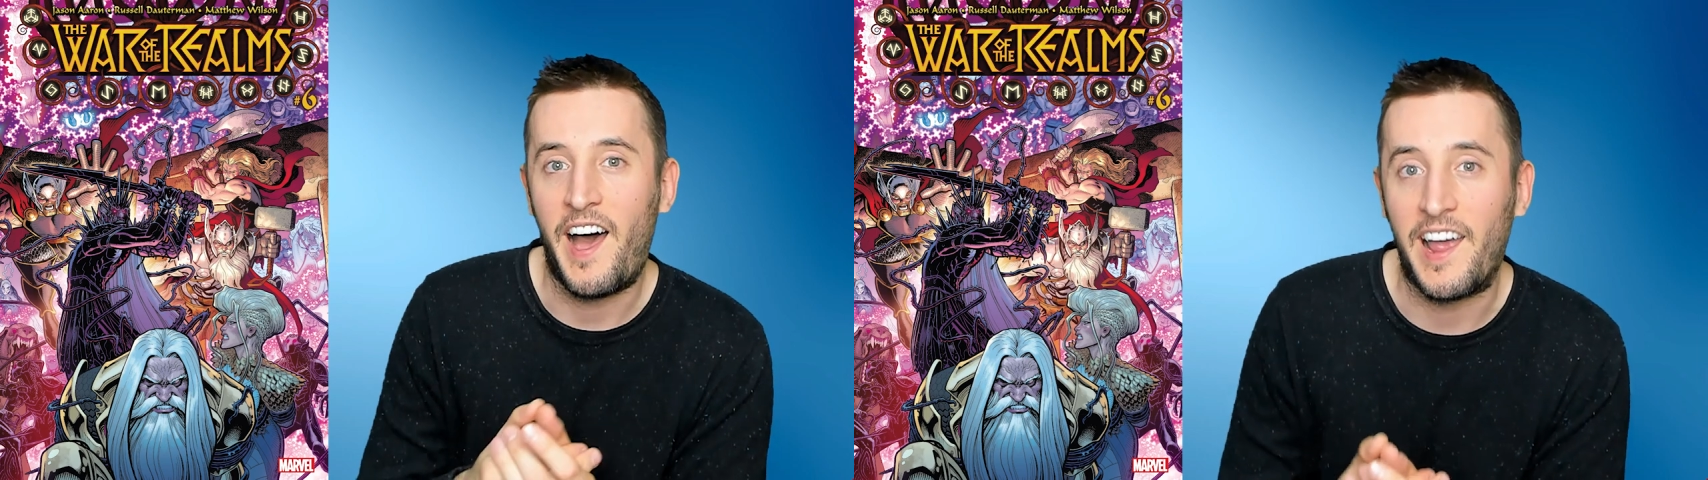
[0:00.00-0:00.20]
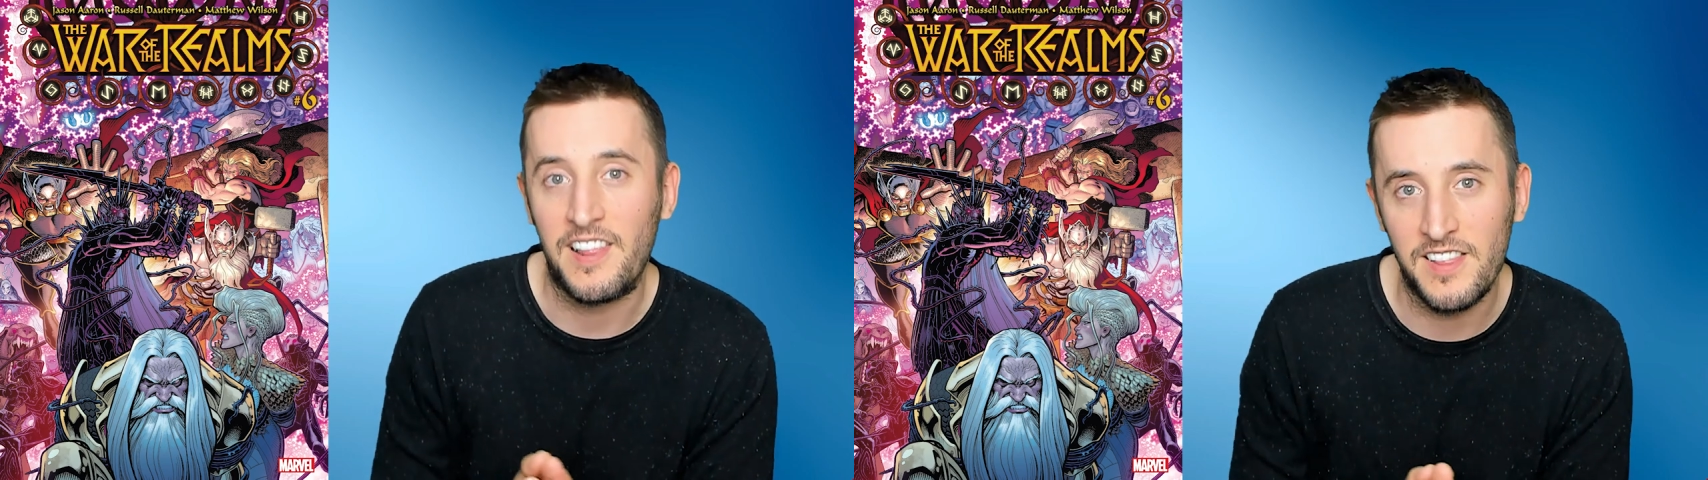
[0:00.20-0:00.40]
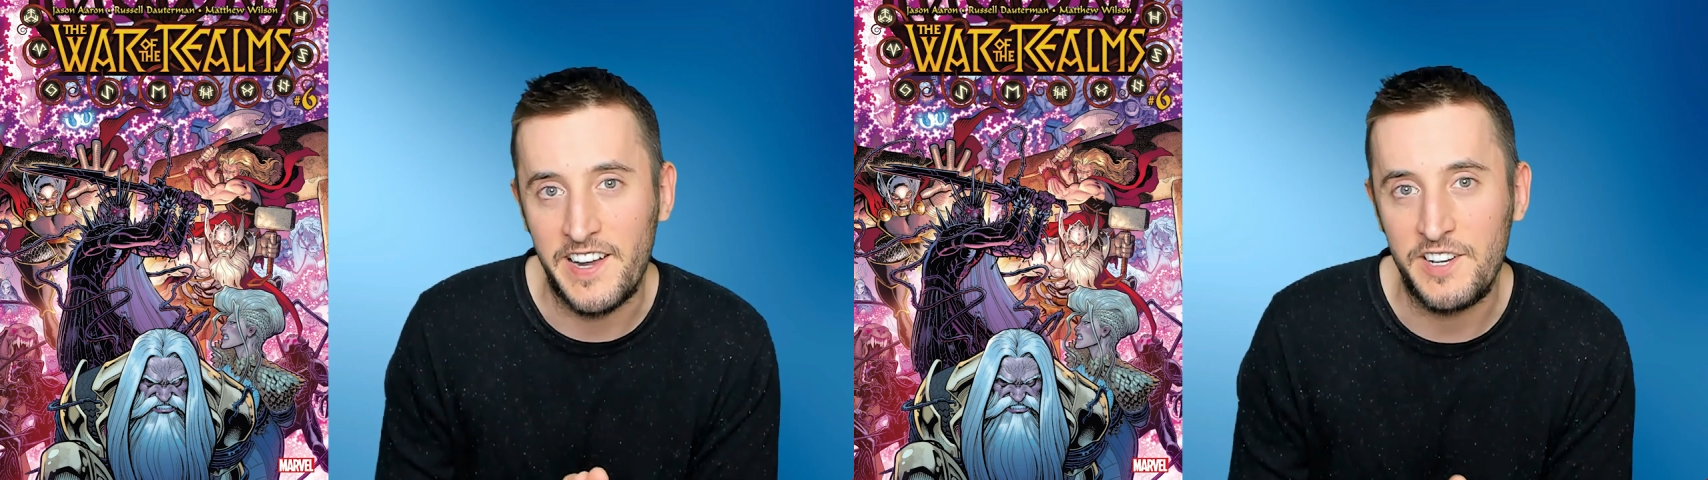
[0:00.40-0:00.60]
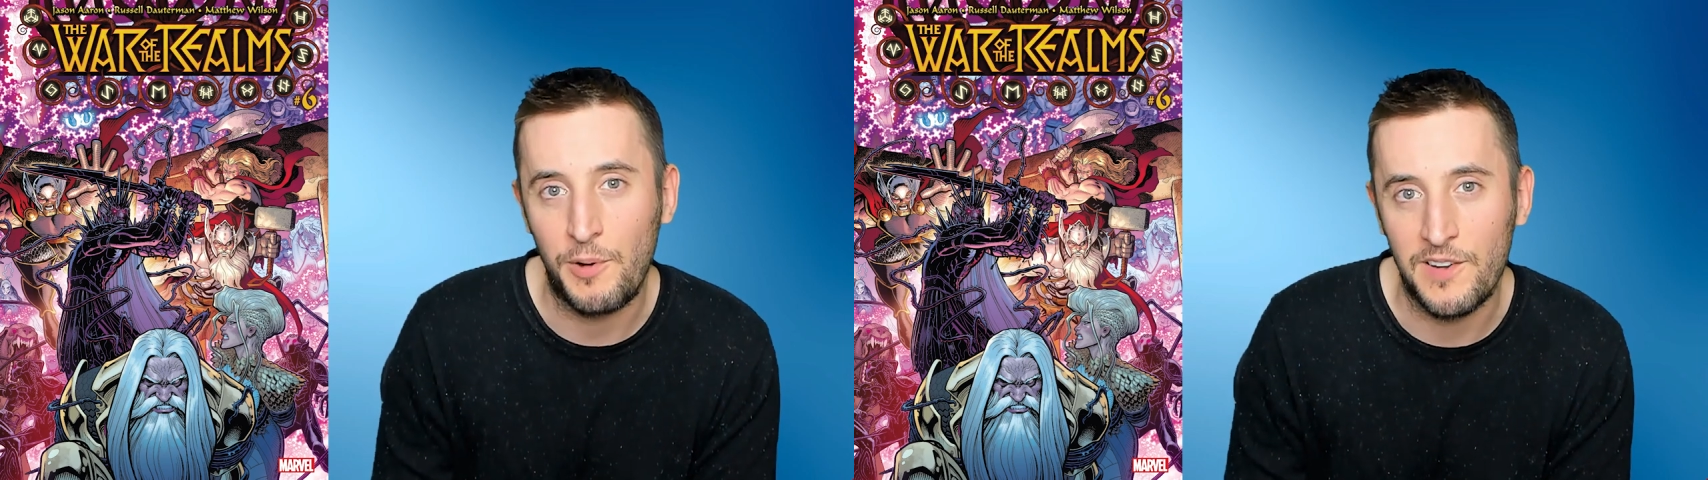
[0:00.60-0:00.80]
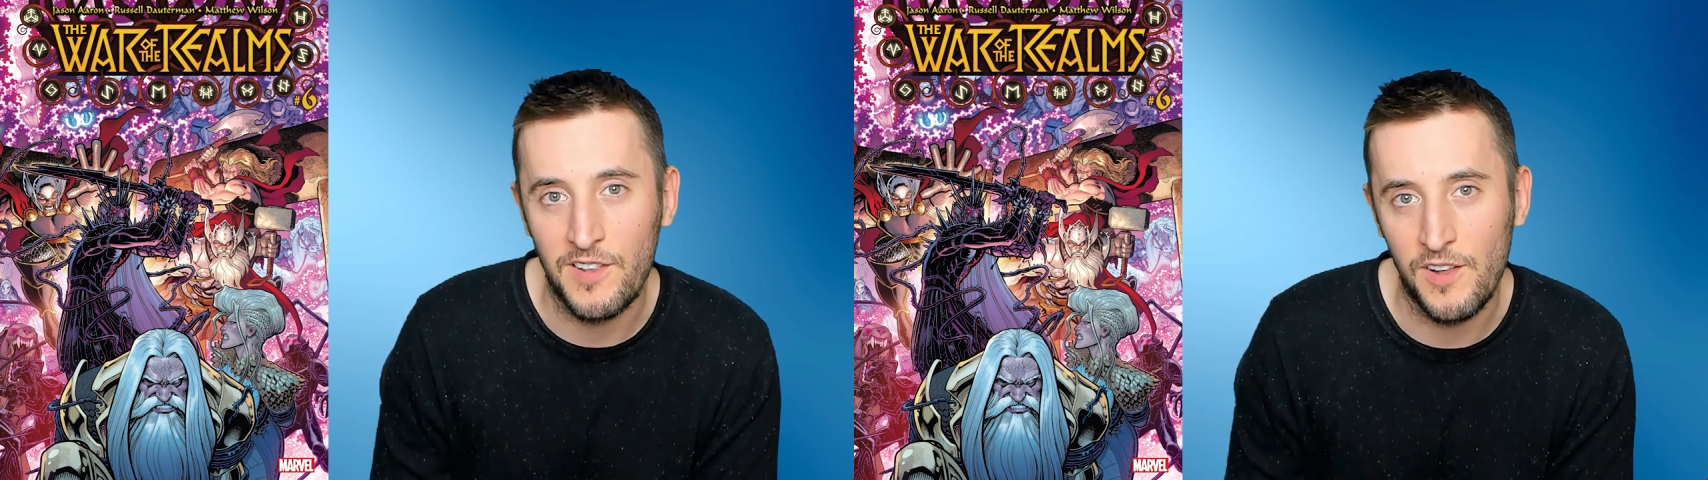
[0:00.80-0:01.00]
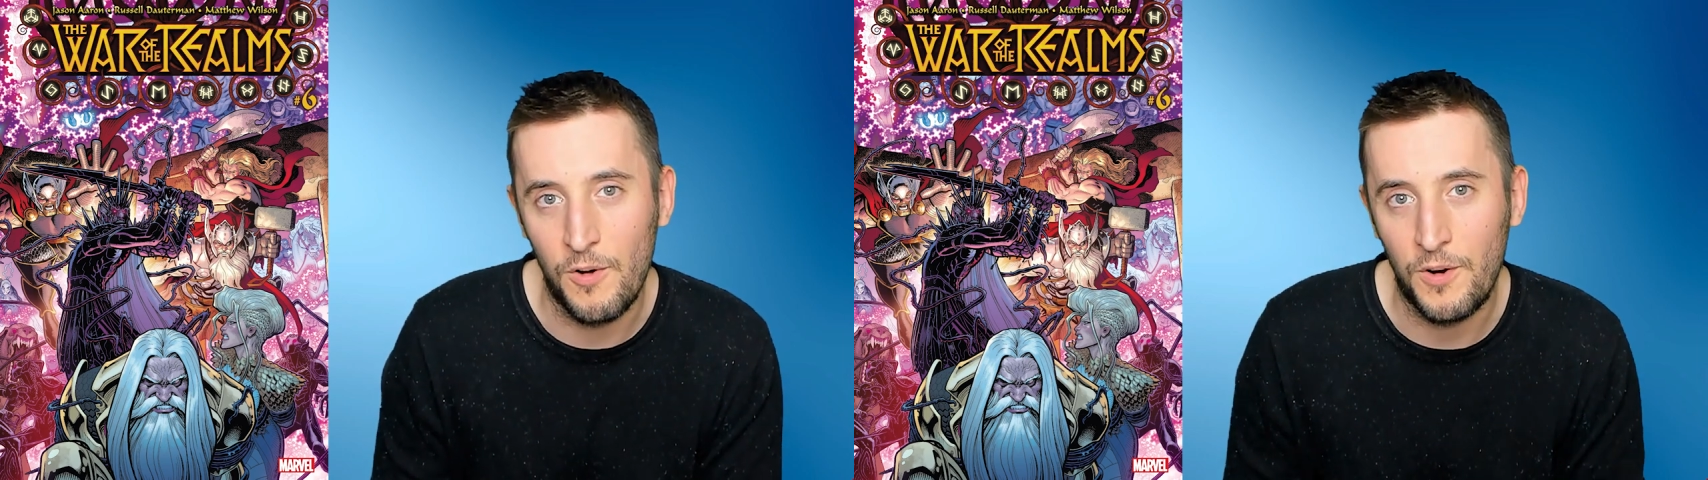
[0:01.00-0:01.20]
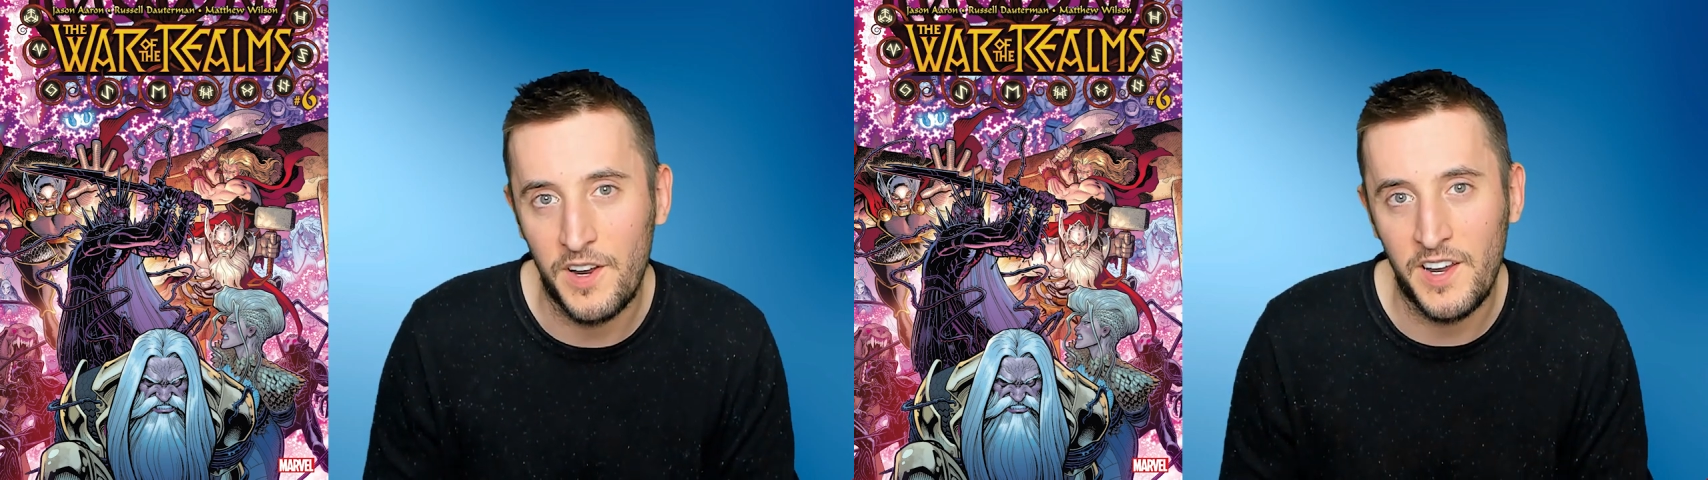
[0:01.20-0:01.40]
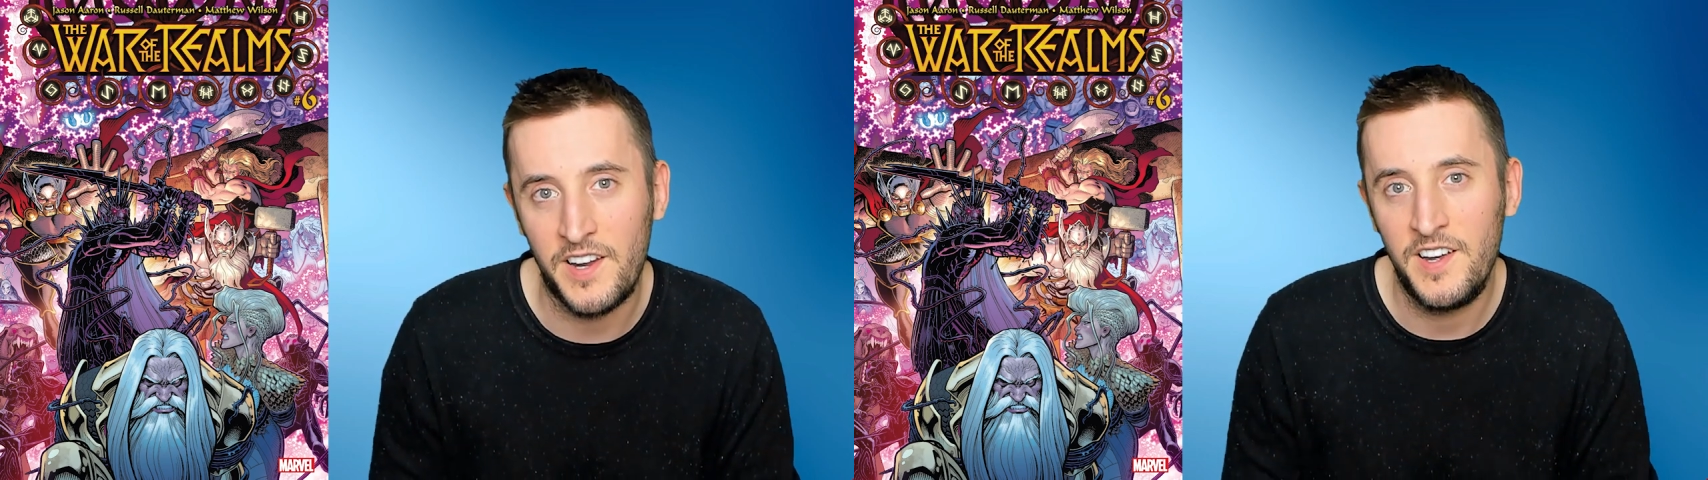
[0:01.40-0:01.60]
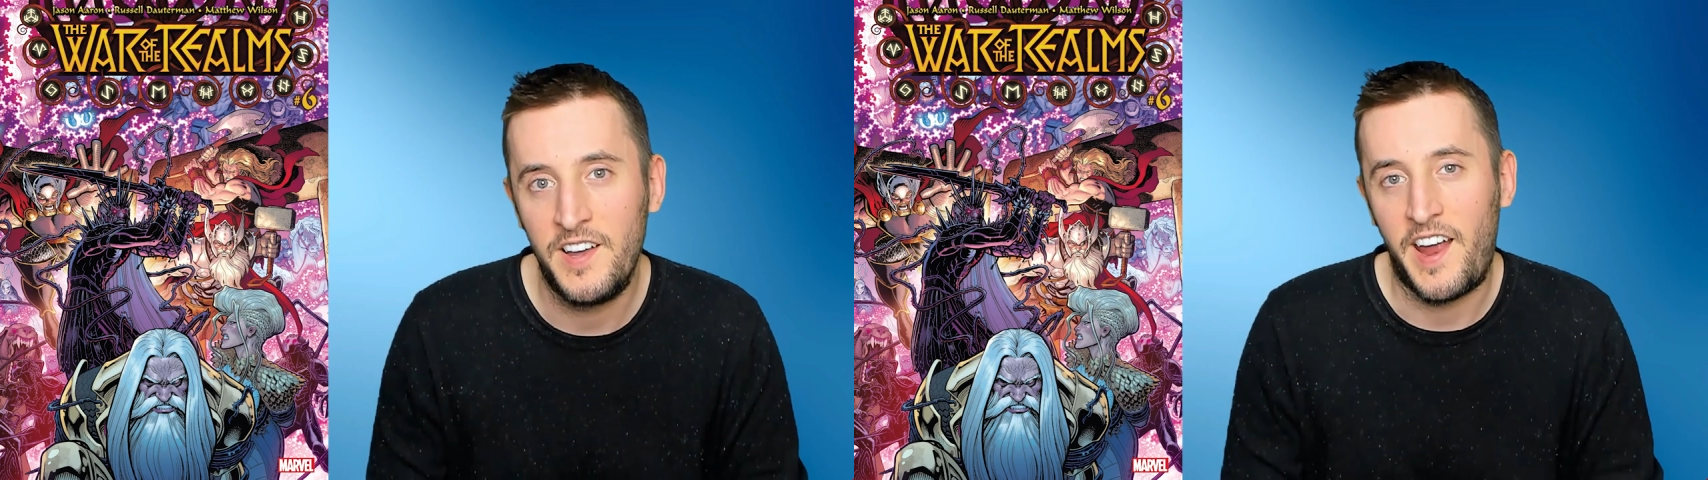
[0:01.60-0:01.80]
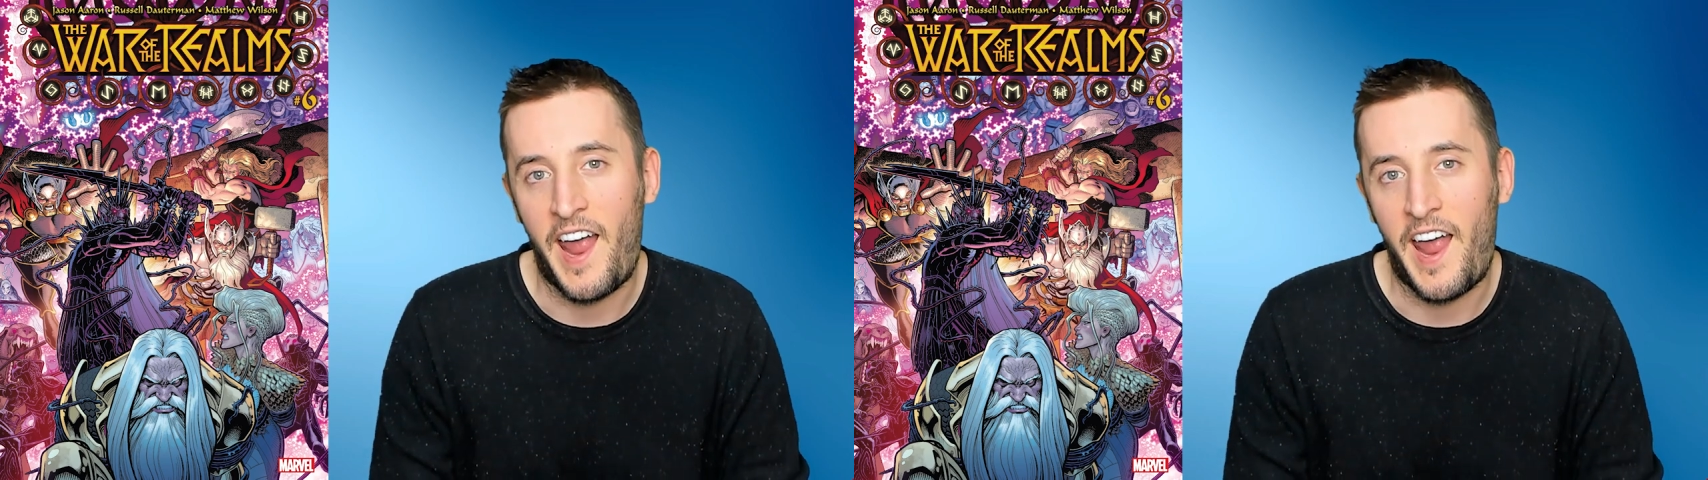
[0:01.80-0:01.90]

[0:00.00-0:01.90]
I liked when Loki